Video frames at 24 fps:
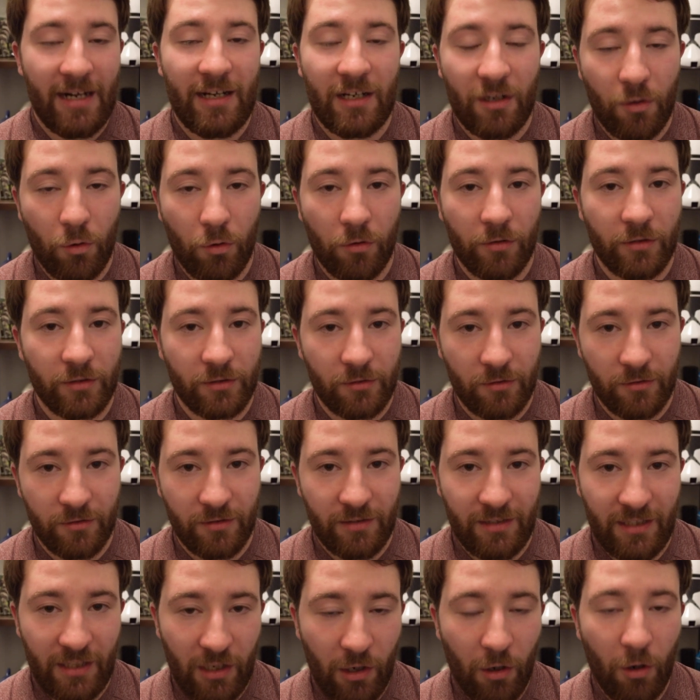of course, there's
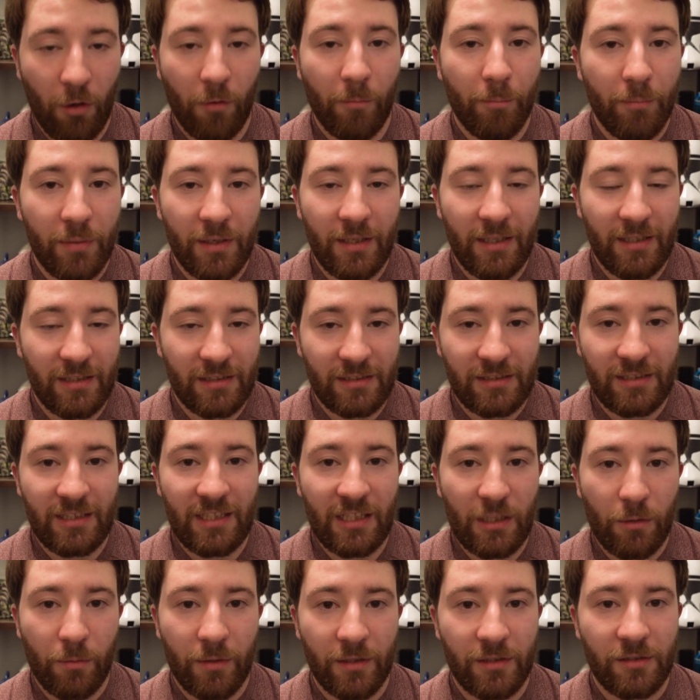the opening
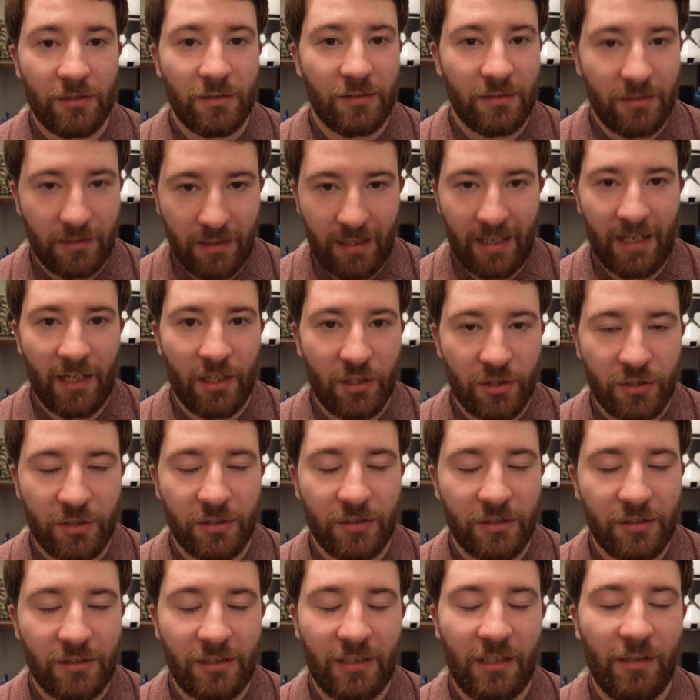sequence
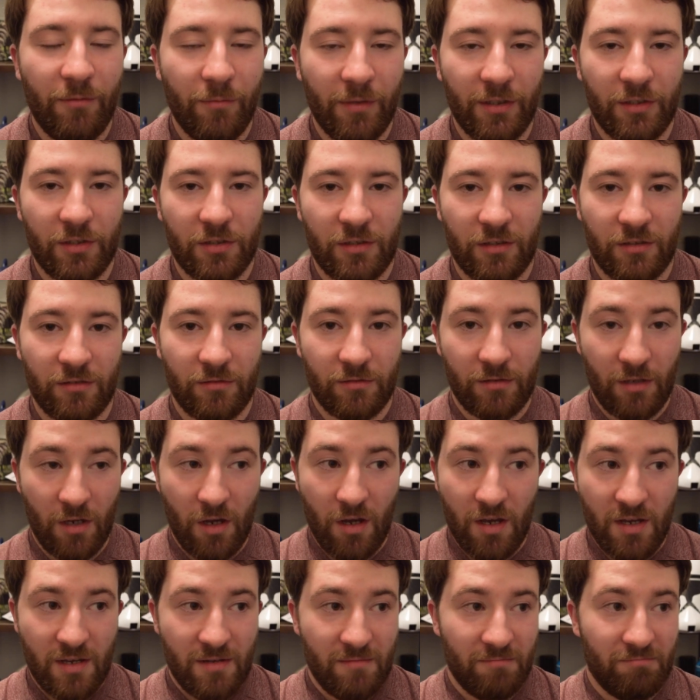action scene, which is
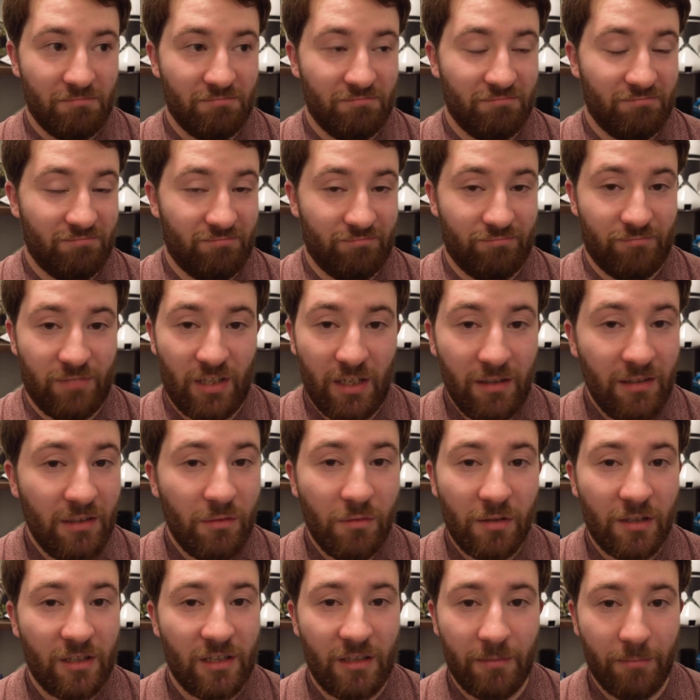probably one of the